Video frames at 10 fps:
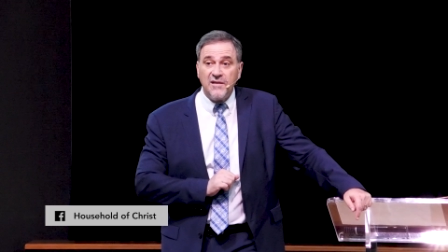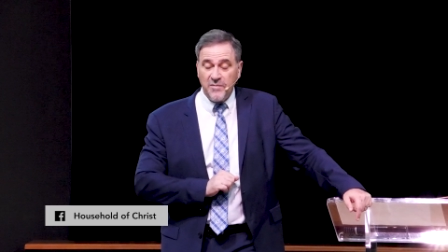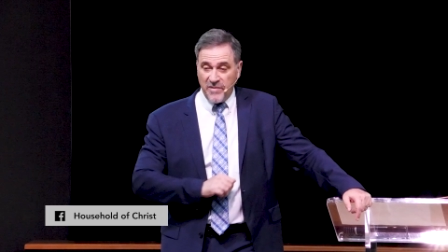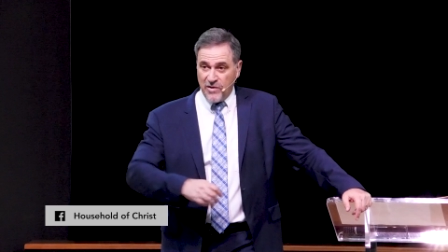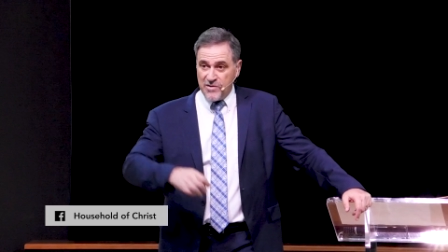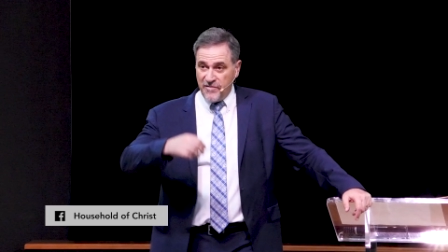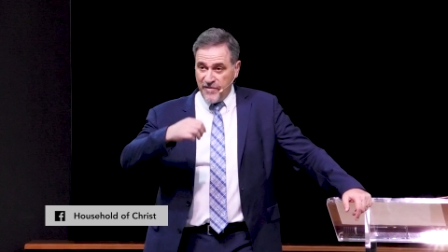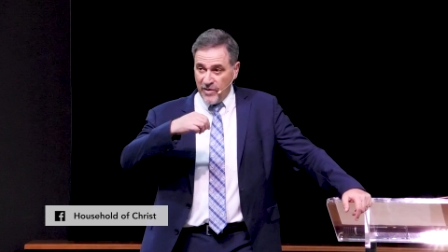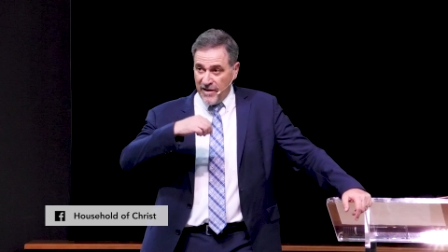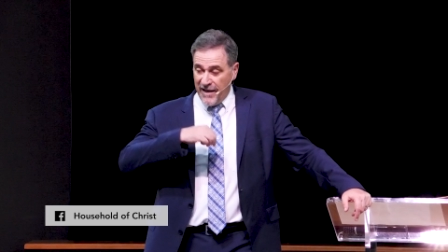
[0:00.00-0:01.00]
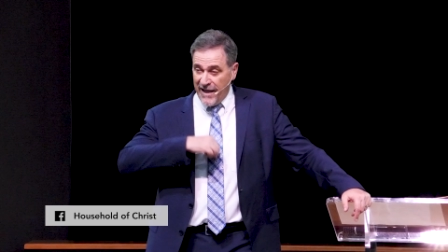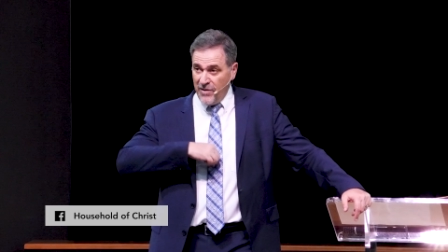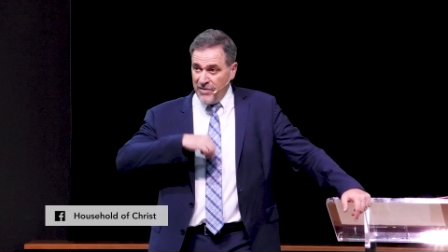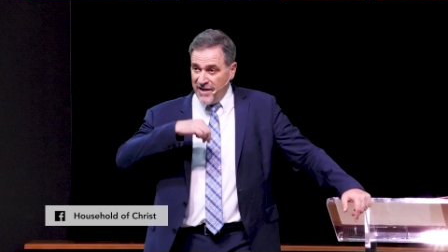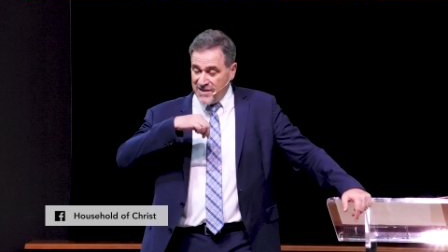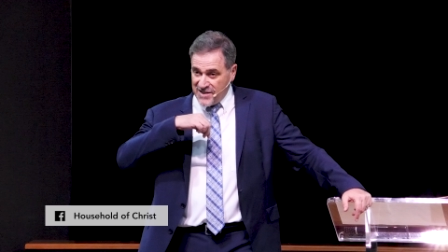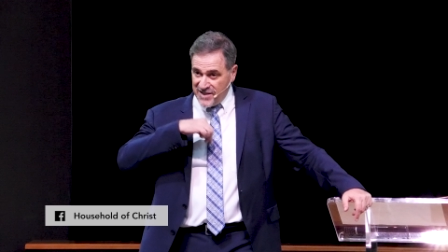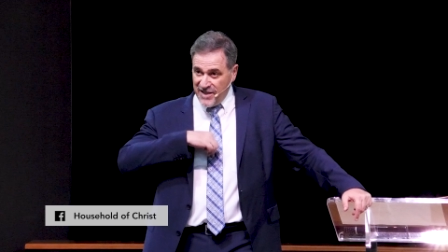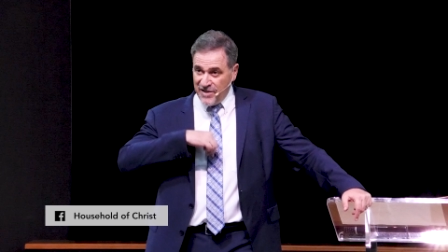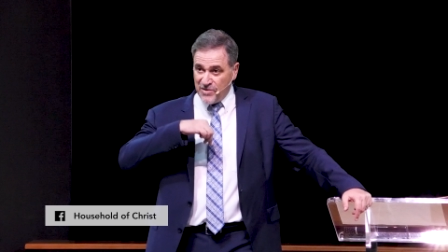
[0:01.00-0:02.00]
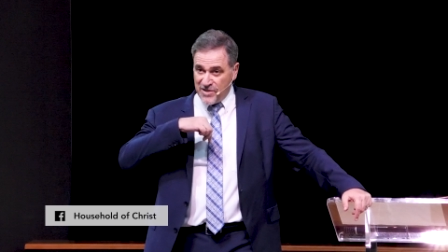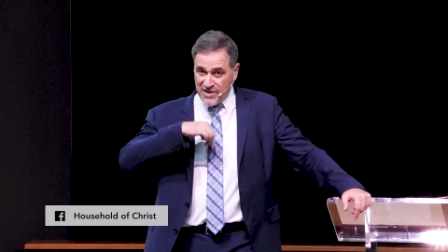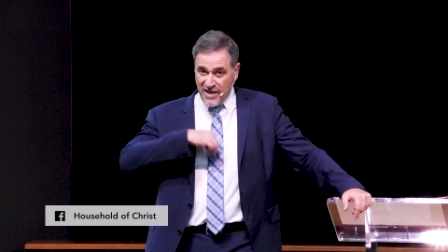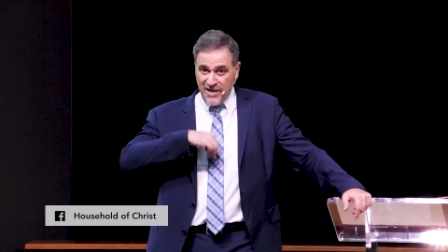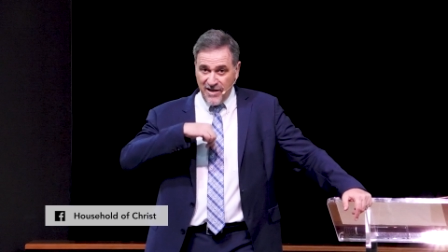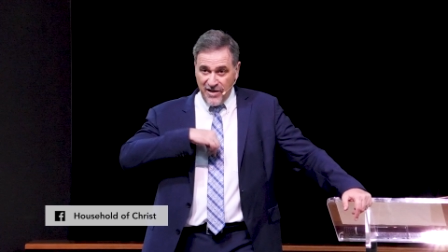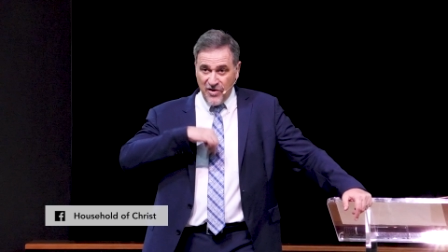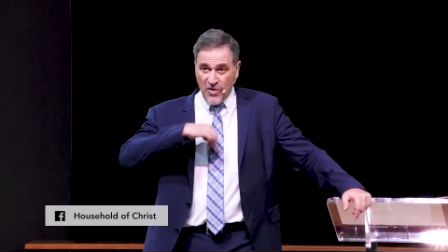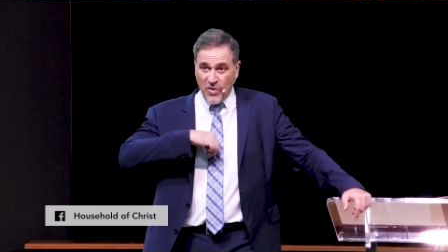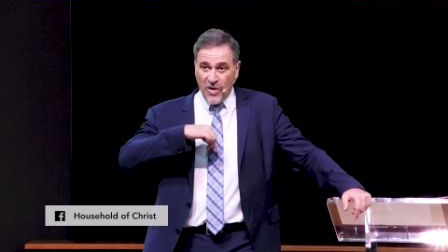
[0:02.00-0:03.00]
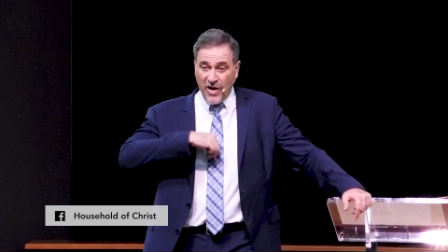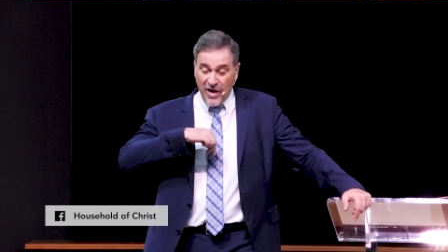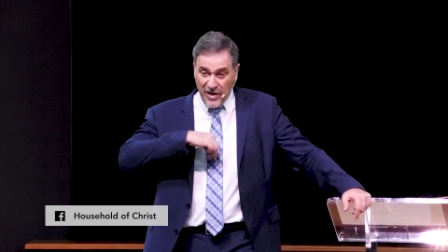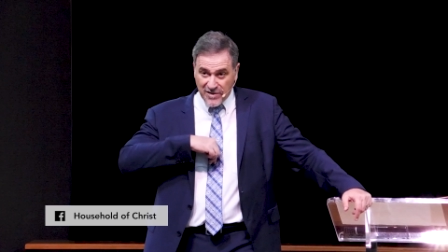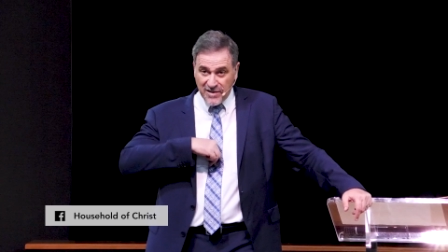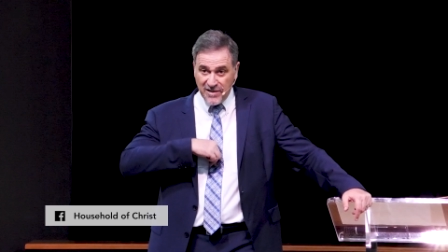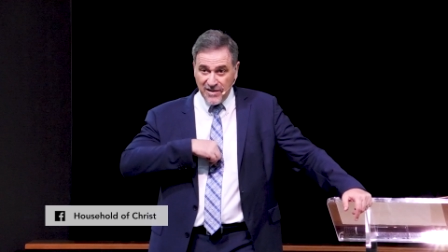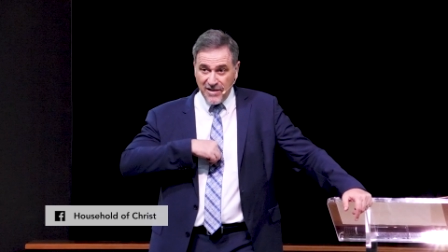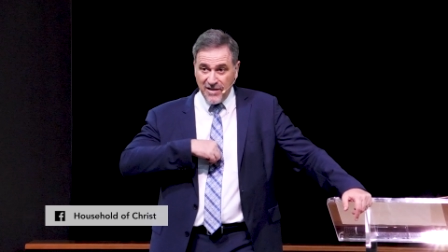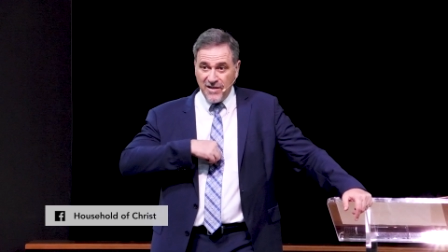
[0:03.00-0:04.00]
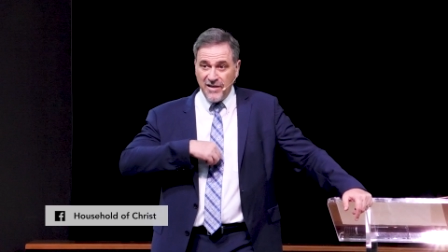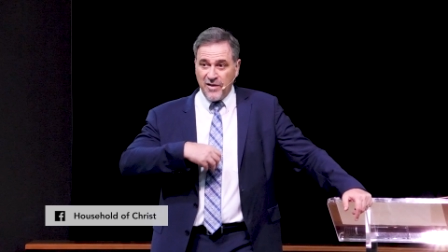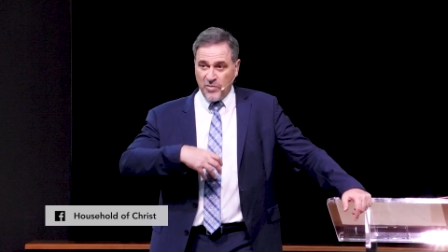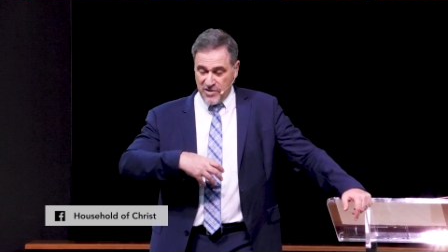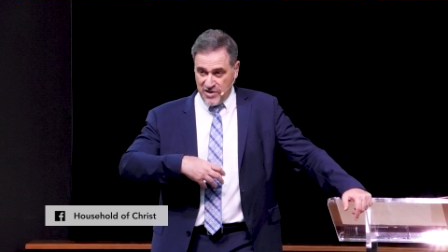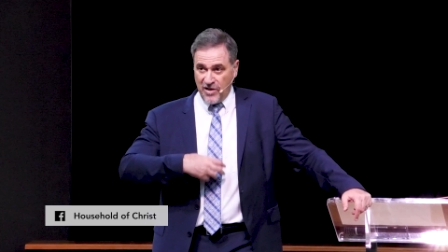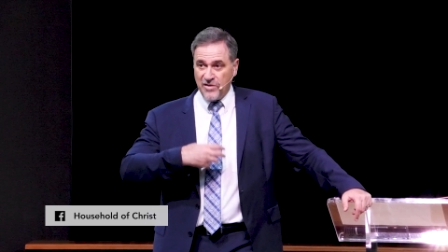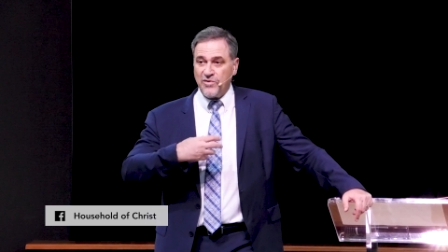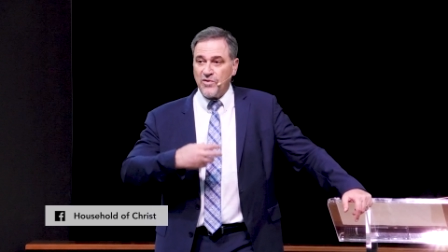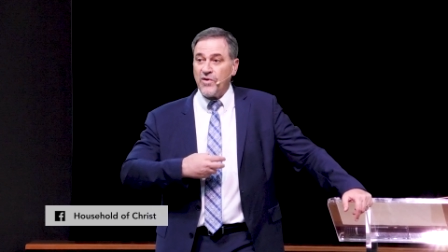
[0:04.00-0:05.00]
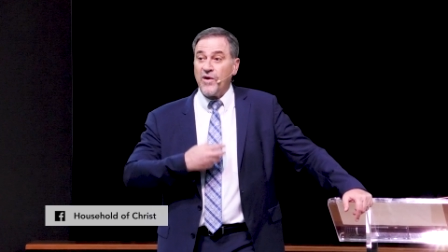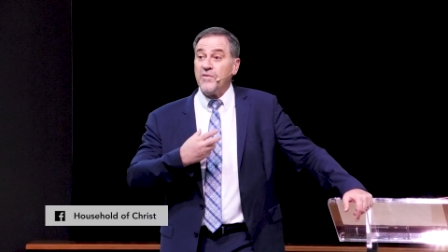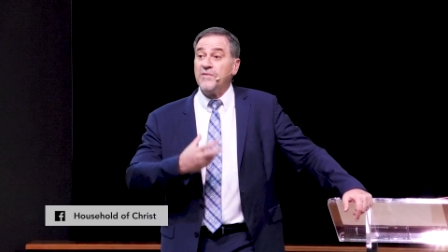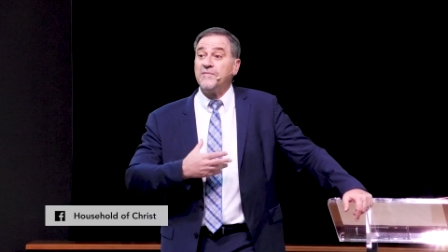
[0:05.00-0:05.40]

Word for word: Because if you allow that seed to stay in your heart, it will start to grow.